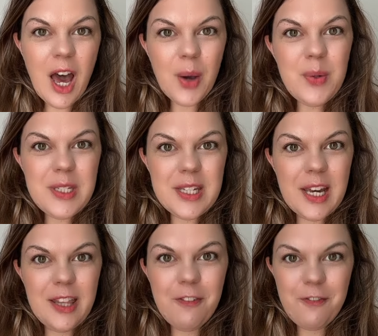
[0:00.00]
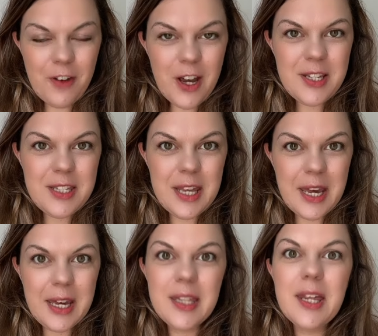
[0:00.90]
I would say the first
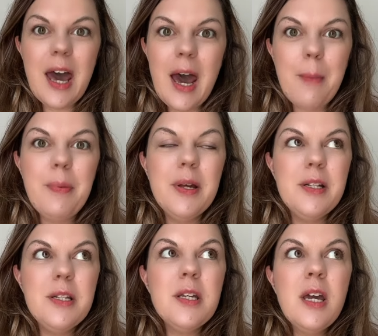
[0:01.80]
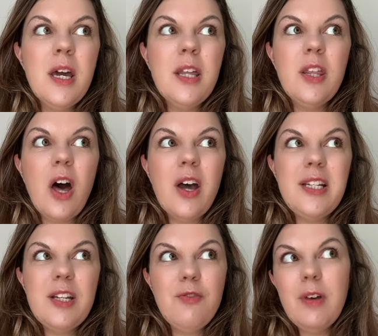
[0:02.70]
thing that happened that I
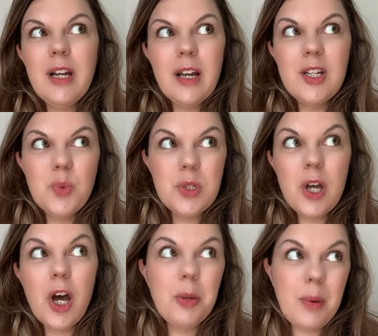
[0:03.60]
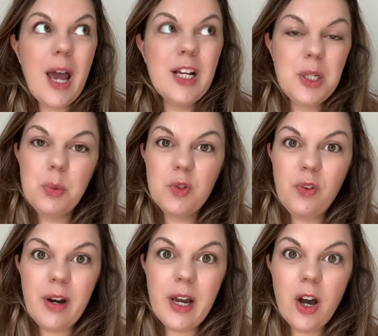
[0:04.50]
didn't realize was hard, but actually was
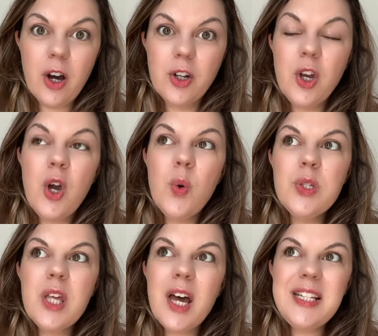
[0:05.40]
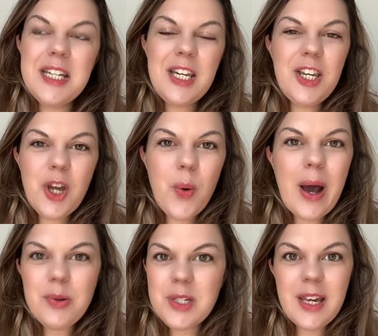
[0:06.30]
very hard, was that I didn't know
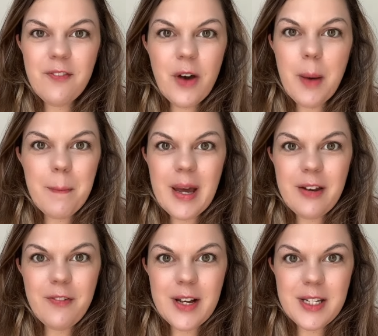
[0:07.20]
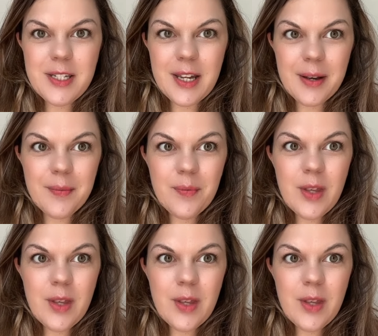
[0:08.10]
how to give up manifesting.